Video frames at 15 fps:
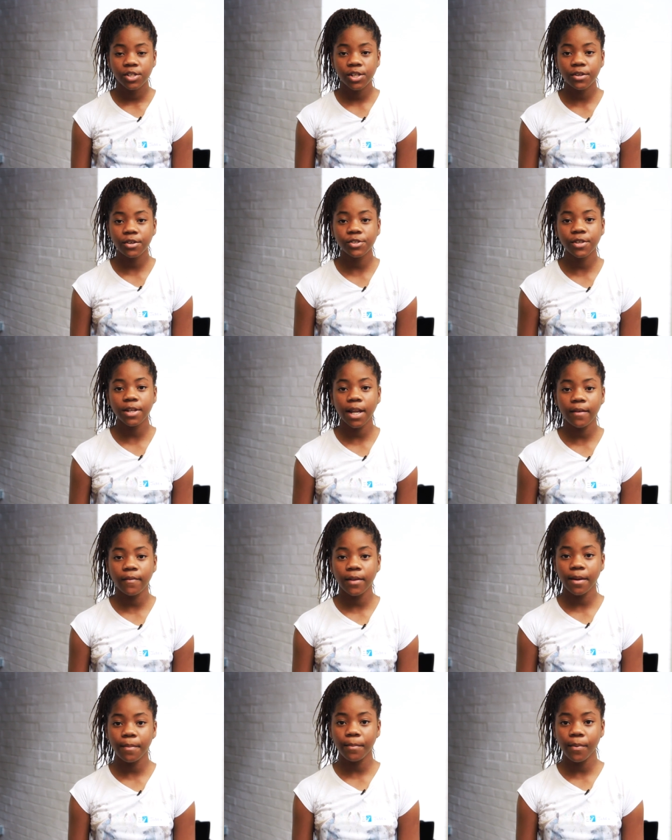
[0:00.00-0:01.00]
Children
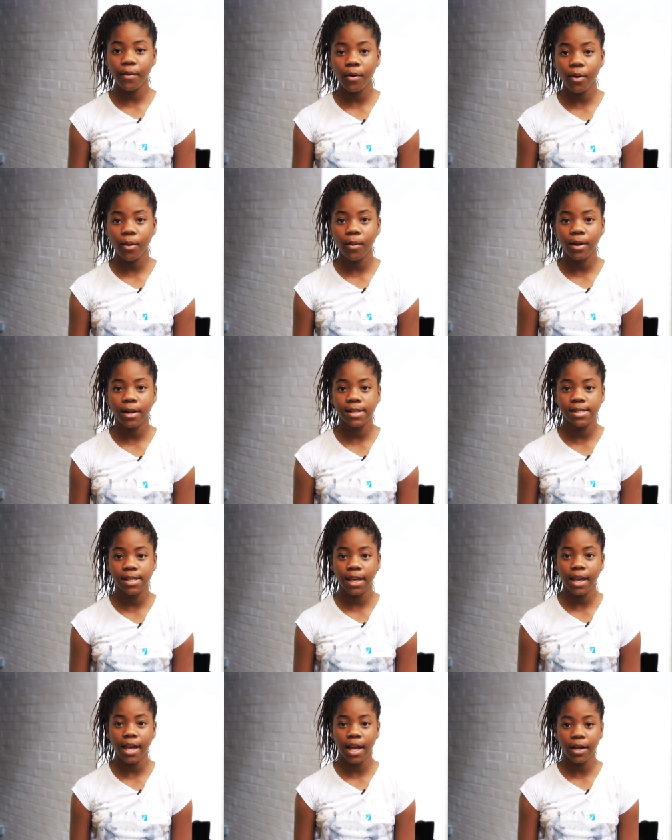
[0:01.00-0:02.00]
living in poor
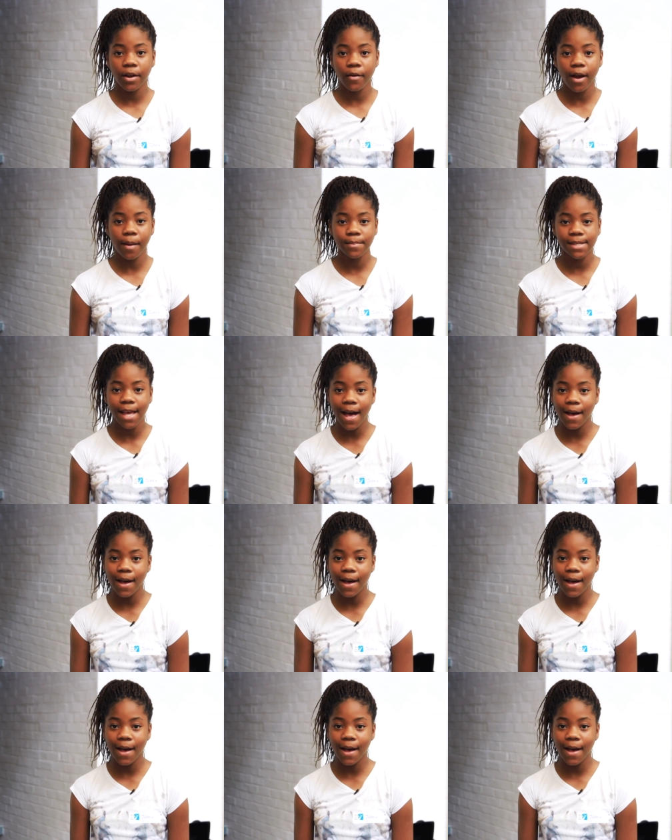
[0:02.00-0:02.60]
quality and cramped